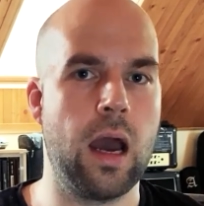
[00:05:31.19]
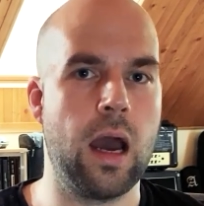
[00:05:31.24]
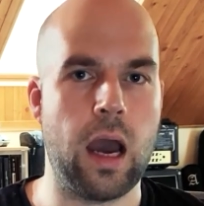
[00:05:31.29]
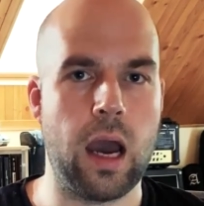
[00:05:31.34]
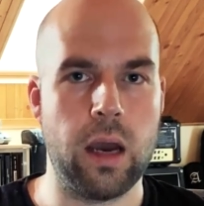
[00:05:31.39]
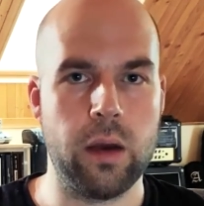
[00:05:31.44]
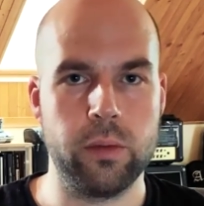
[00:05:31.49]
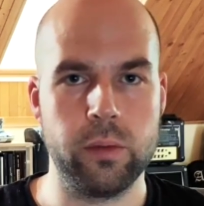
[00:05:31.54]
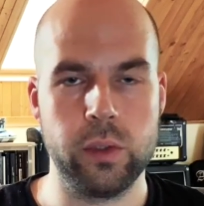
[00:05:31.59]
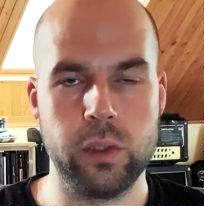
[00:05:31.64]

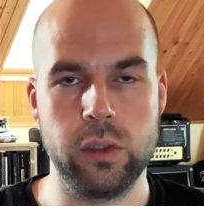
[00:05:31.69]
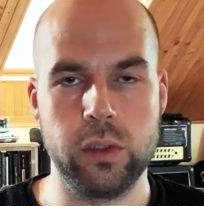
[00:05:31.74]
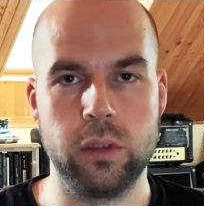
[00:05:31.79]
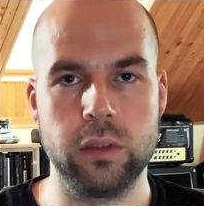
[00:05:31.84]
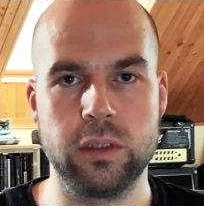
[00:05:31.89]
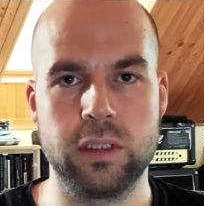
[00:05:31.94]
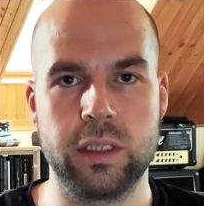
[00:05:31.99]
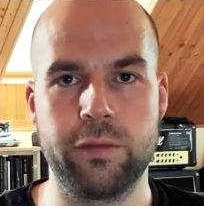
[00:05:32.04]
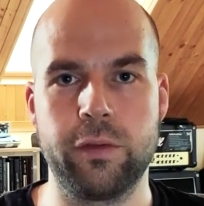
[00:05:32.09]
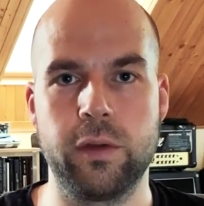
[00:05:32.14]
I will
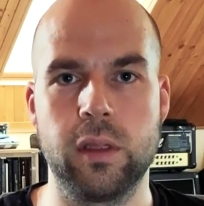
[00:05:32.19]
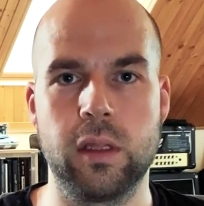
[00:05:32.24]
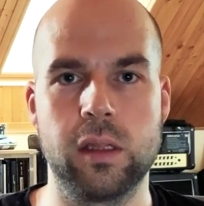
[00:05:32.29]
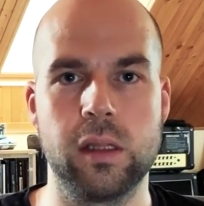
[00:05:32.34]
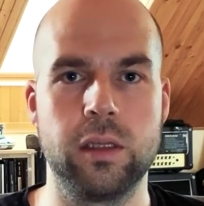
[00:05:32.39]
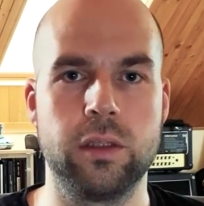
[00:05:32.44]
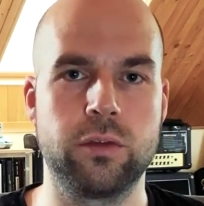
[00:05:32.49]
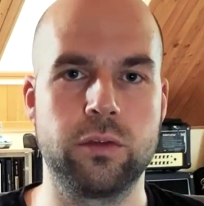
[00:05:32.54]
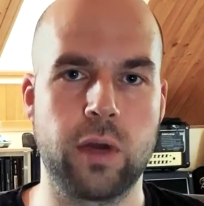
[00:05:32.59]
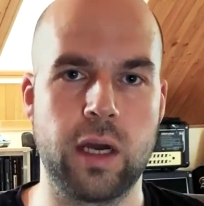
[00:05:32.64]

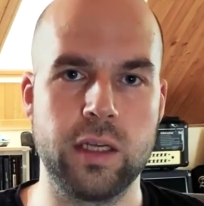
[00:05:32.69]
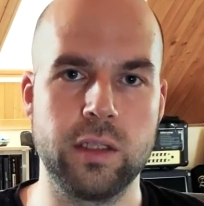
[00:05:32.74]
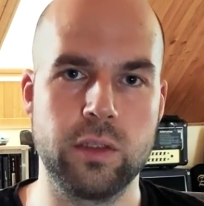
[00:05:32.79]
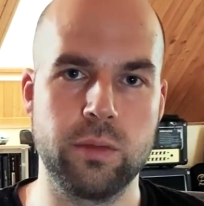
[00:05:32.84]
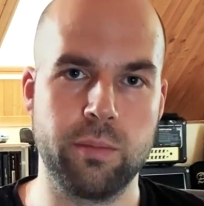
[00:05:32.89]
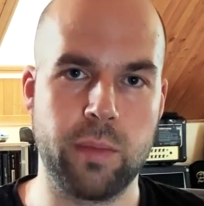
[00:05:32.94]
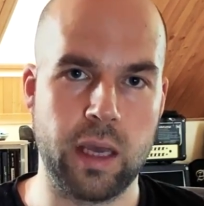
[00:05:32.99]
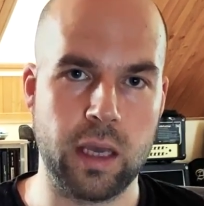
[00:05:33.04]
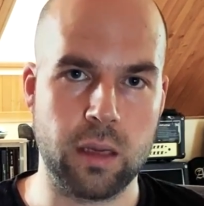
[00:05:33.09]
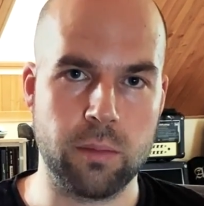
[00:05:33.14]
definitely try to
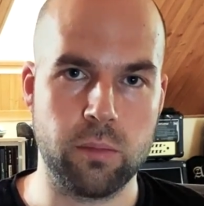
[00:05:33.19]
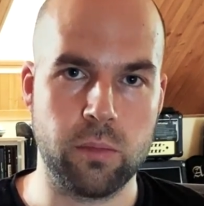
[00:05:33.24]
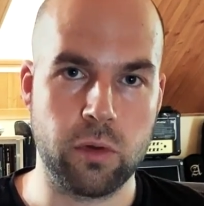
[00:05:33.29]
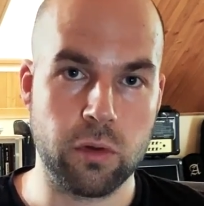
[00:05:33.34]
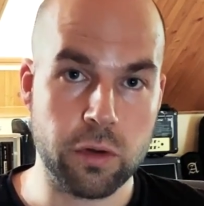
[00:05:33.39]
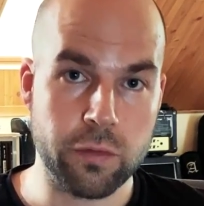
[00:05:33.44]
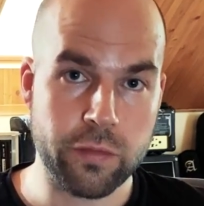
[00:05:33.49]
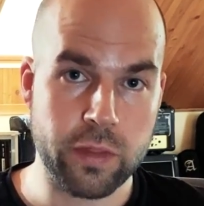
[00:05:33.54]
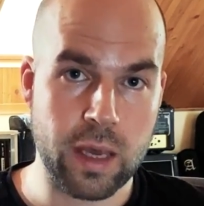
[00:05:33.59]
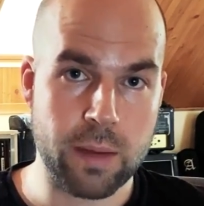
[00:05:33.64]
make
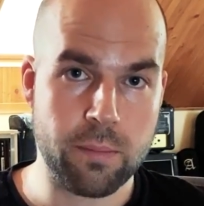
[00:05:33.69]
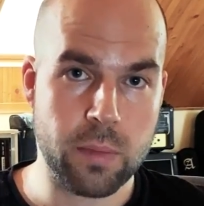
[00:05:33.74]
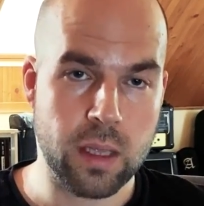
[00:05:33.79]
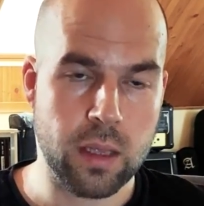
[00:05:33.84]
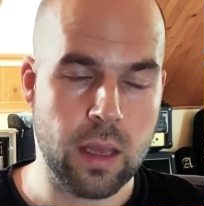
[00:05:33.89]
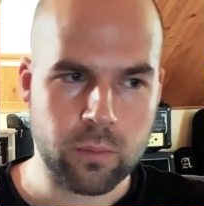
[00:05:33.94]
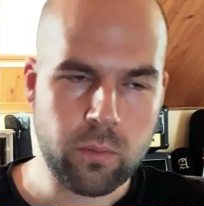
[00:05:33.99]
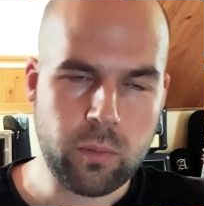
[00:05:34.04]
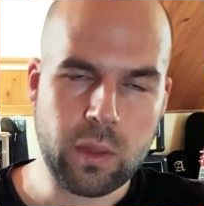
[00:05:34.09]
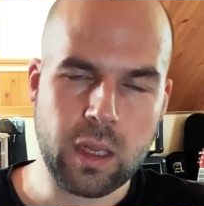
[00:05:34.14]
more of them.
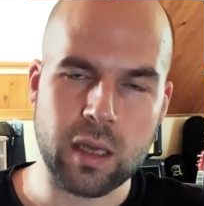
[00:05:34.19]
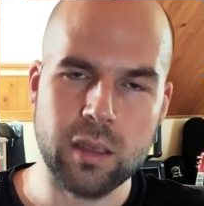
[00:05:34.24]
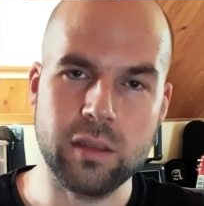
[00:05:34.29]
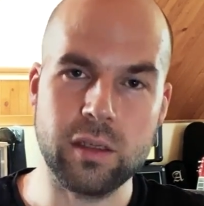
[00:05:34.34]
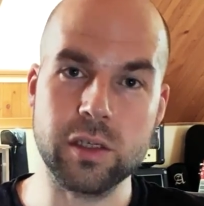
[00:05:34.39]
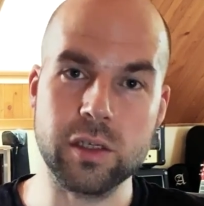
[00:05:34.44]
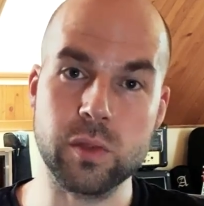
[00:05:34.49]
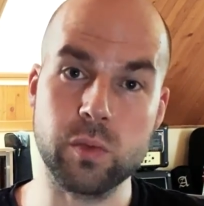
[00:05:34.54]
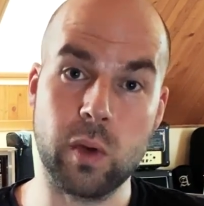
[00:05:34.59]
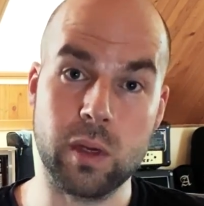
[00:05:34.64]

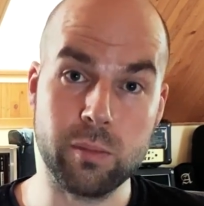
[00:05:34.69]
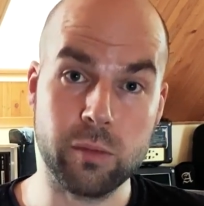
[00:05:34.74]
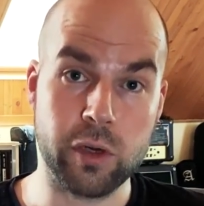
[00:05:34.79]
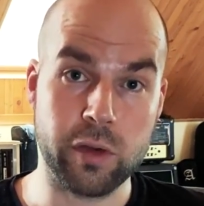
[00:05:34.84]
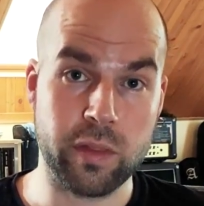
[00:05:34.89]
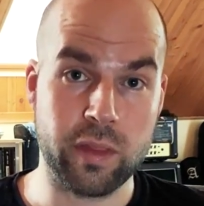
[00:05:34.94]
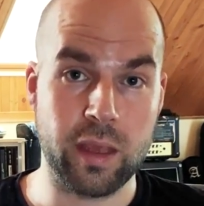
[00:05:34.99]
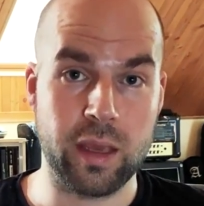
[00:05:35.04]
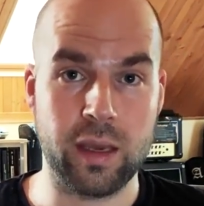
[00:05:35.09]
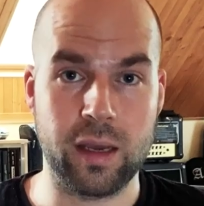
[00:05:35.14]
There's one more
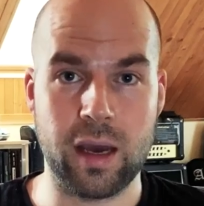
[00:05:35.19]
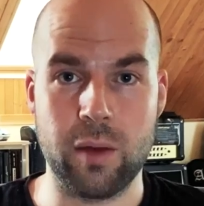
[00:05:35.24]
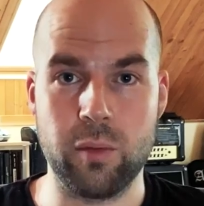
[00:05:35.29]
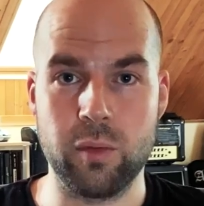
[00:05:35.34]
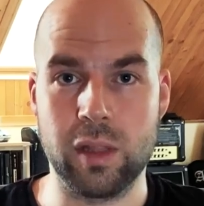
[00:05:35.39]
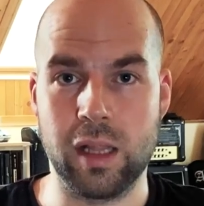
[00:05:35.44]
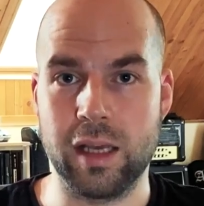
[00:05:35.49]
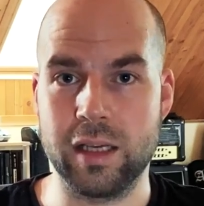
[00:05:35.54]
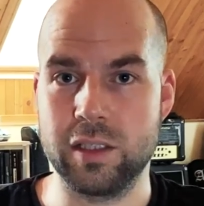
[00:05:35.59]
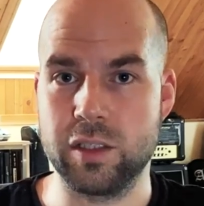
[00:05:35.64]
thing I
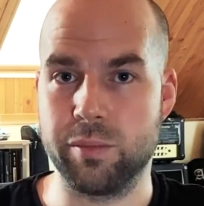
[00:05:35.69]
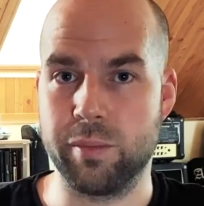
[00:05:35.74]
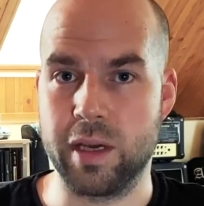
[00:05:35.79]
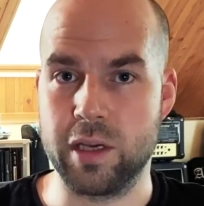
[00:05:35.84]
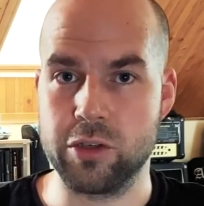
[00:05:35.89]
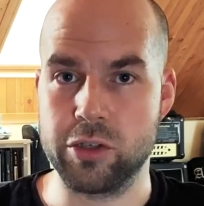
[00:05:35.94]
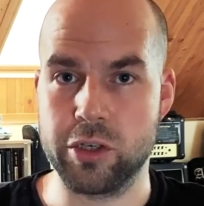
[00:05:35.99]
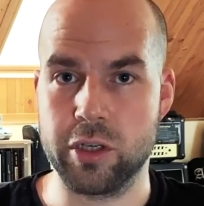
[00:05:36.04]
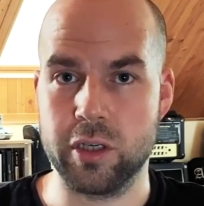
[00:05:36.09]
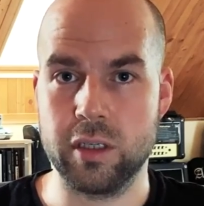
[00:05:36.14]
would like to
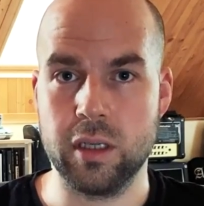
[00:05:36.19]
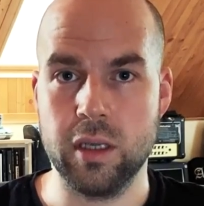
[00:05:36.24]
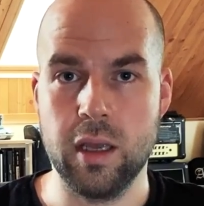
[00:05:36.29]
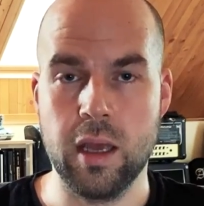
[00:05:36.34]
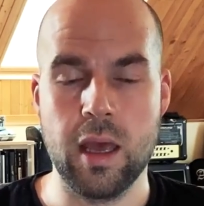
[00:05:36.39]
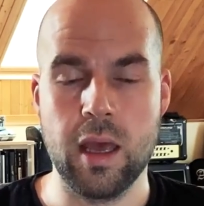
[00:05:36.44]
mention,